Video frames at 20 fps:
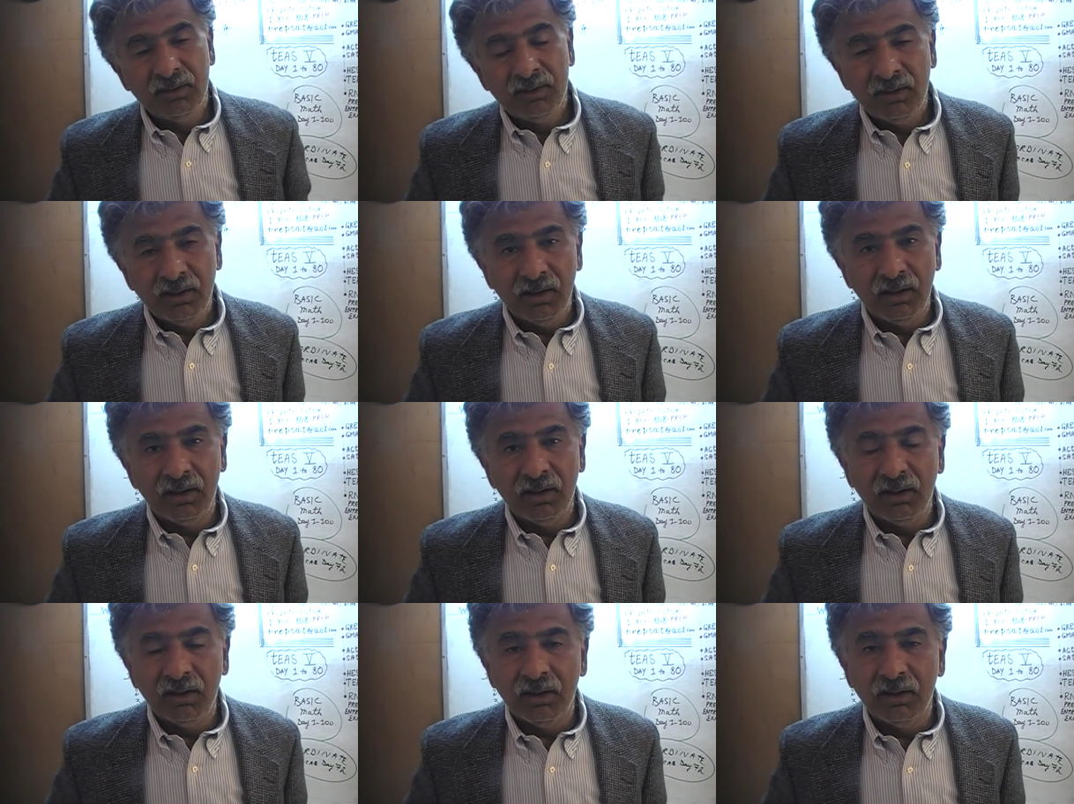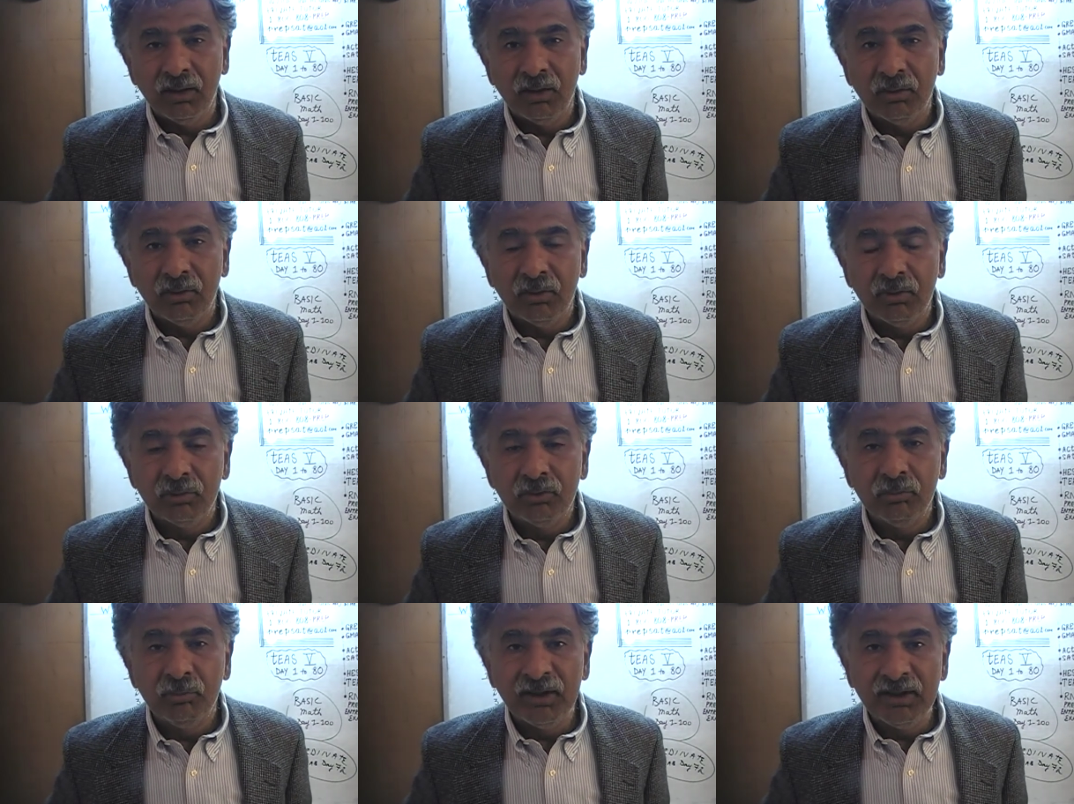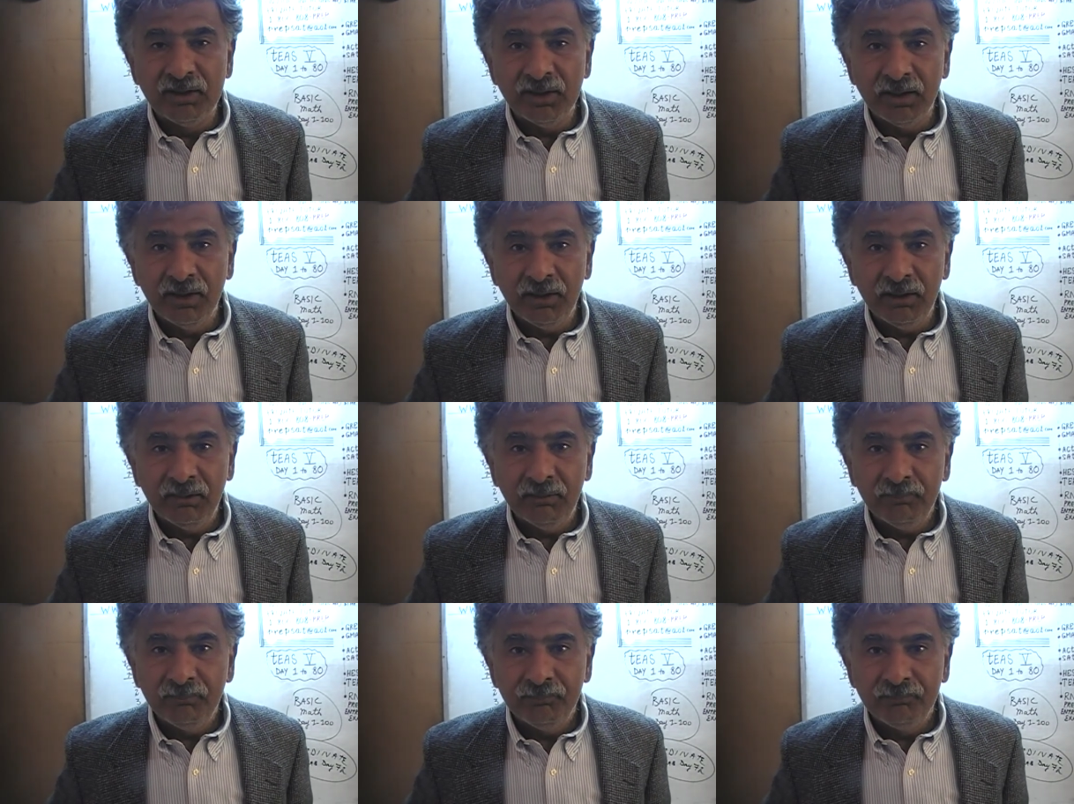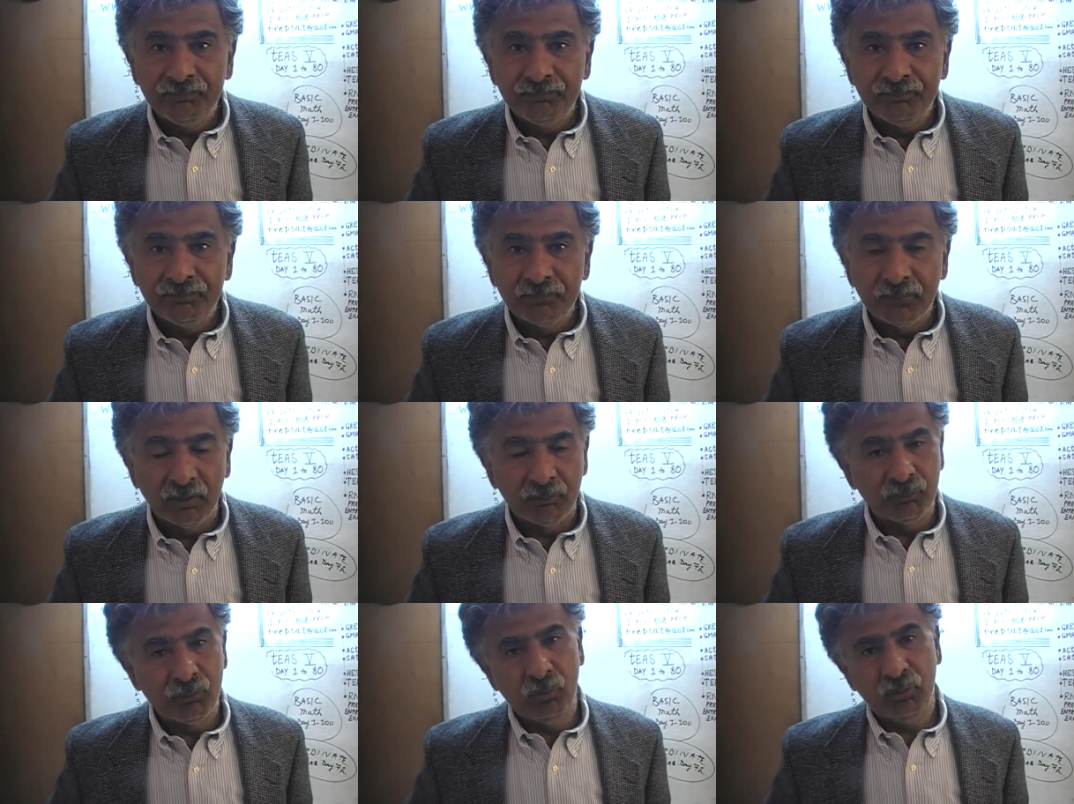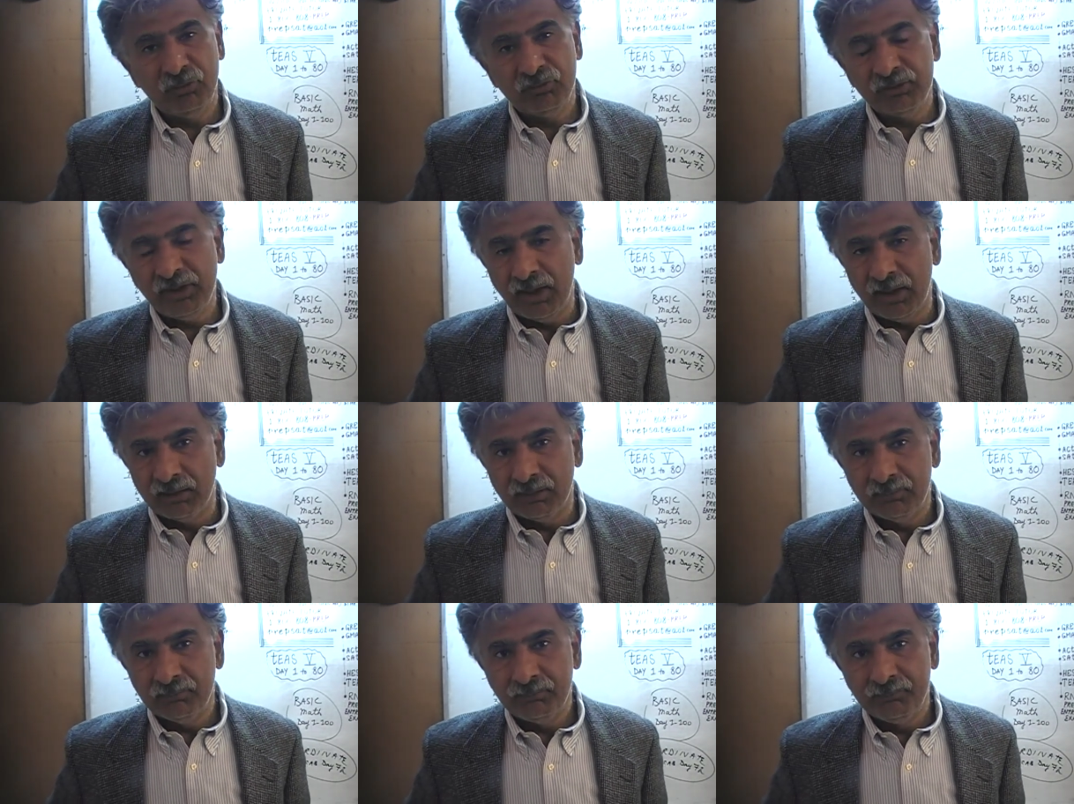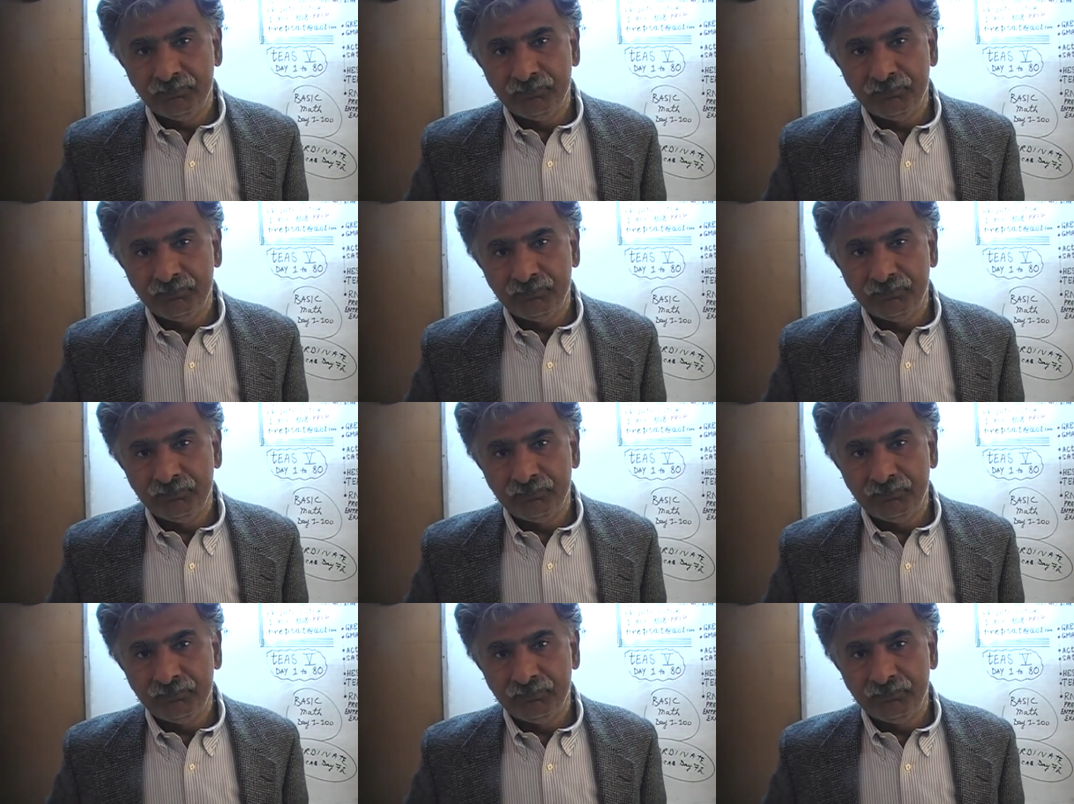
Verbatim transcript: uh, to maintain it? Of course not.